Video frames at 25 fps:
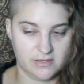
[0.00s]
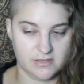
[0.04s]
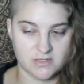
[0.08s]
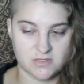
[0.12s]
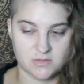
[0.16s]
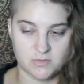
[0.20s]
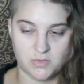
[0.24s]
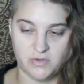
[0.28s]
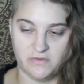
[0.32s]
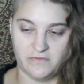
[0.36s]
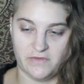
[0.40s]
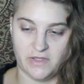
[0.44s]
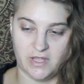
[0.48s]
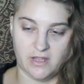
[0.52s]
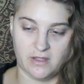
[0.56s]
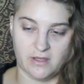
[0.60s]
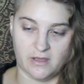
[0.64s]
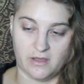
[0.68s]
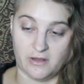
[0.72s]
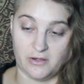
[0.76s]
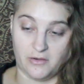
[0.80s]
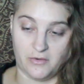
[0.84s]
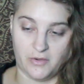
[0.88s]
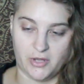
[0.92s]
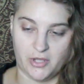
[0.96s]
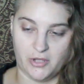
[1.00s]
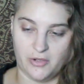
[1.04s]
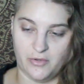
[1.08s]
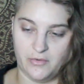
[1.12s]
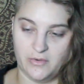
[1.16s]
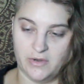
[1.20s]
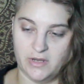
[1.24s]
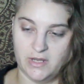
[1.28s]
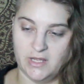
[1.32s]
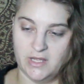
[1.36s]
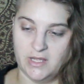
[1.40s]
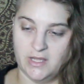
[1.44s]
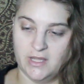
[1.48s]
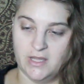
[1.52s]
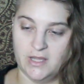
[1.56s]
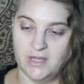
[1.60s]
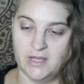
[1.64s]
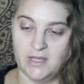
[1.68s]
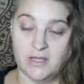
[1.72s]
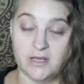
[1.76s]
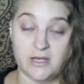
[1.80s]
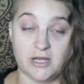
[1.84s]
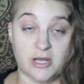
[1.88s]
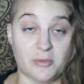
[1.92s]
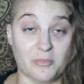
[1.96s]
this movie. I don't know.
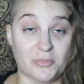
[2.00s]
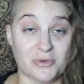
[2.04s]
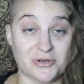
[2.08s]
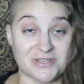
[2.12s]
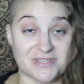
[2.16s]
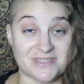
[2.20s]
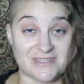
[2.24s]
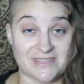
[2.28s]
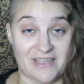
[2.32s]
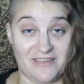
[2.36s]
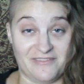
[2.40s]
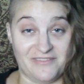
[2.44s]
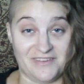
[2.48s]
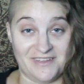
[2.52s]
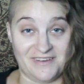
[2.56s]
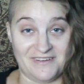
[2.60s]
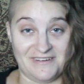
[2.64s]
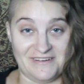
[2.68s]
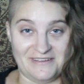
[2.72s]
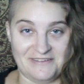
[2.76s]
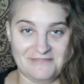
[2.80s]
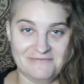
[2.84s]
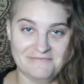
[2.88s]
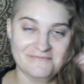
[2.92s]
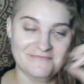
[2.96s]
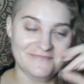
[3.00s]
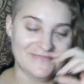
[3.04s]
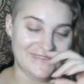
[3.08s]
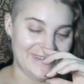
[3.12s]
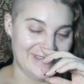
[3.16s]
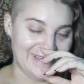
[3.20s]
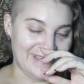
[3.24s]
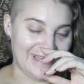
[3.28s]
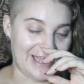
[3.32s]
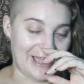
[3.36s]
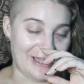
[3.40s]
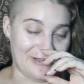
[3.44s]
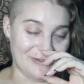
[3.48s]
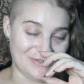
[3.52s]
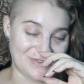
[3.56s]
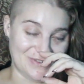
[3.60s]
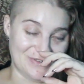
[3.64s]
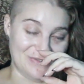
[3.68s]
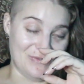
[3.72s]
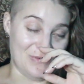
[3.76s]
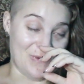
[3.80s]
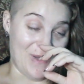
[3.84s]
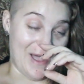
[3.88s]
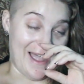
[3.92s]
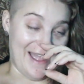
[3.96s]
Number 7, House
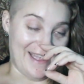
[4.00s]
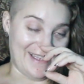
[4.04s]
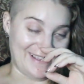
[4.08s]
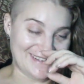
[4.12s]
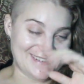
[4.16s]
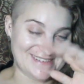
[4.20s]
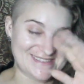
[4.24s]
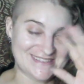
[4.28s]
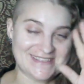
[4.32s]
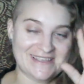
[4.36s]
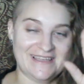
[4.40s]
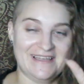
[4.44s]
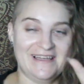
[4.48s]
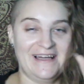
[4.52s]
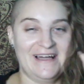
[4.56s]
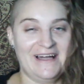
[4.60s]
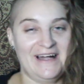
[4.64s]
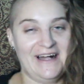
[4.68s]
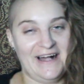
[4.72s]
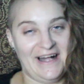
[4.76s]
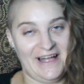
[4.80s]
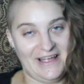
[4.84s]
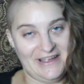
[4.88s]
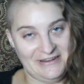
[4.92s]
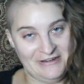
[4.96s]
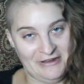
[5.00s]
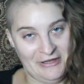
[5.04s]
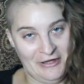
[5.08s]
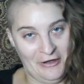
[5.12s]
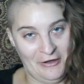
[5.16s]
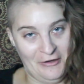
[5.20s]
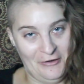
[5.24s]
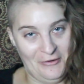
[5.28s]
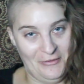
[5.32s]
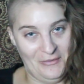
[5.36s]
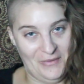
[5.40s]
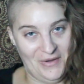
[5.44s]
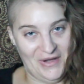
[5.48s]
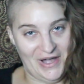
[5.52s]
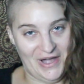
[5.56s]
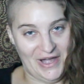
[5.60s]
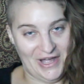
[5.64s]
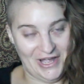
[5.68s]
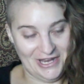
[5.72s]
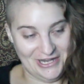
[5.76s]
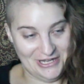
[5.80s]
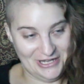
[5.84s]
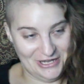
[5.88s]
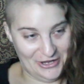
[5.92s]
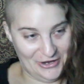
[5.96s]
of Wax. I know.
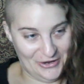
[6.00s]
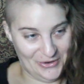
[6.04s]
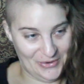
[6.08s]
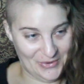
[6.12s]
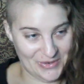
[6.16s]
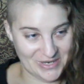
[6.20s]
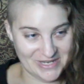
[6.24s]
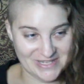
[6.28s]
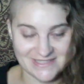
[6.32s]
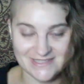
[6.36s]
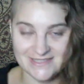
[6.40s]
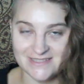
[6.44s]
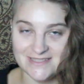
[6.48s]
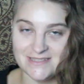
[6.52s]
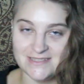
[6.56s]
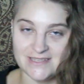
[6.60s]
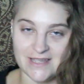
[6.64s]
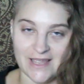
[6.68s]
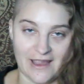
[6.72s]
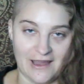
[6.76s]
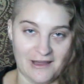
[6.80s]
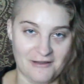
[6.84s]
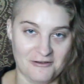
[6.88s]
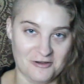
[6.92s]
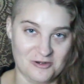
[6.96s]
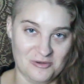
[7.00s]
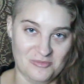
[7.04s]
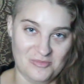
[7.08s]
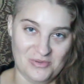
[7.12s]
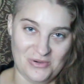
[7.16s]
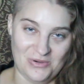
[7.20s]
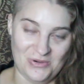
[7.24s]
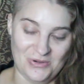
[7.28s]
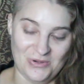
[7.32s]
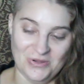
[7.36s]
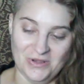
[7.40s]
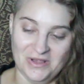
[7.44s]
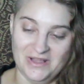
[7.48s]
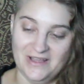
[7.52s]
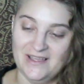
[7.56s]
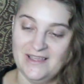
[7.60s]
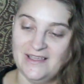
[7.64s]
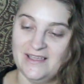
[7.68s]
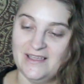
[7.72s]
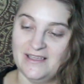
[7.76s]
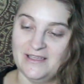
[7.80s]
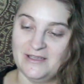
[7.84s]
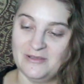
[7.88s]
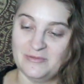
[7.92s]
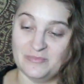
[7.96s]
It's terrible,
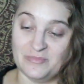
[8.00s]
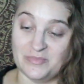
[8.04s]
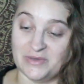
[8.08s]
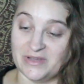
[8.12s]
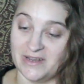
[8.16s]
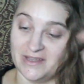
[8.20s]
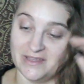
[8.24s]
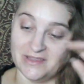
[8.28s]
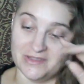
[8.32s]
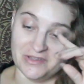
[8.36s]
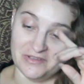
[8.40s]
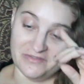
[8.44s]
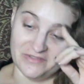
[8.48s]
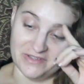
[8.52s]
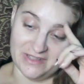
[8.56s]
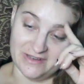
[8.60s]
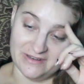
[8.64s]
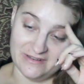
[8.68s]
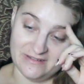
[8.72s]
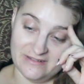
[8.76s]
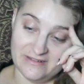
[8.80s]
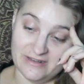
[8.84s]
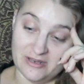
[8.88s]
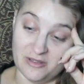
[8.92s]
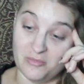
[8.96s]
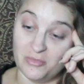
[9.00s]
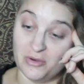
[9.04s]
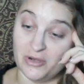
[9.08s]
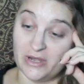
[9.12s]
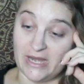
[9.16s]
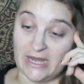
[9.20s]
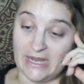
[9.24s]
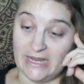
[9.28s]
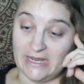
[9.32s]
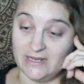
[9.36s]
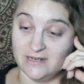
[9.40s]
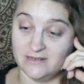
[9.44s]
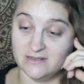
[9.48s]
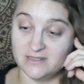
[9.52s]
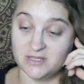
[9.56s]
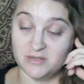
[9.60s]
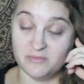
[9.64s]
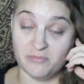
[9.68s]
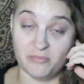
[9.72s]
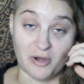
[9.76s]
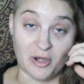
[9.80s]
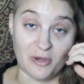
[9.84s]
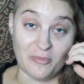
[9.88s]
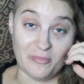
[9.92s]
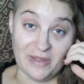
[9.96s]
but I love it. Number 8,
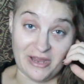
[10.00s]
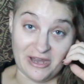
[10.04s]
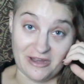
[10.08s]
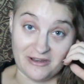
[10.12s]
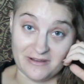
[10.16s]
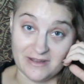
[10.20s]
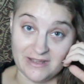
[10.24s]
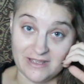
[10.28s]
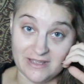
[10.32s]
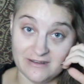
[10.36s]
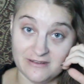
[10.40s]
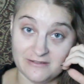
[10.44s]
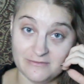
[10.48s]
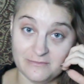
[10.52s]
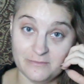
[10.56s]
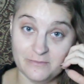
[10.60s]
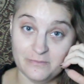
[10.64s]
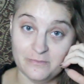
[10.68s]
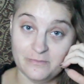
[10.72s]
Barbarian.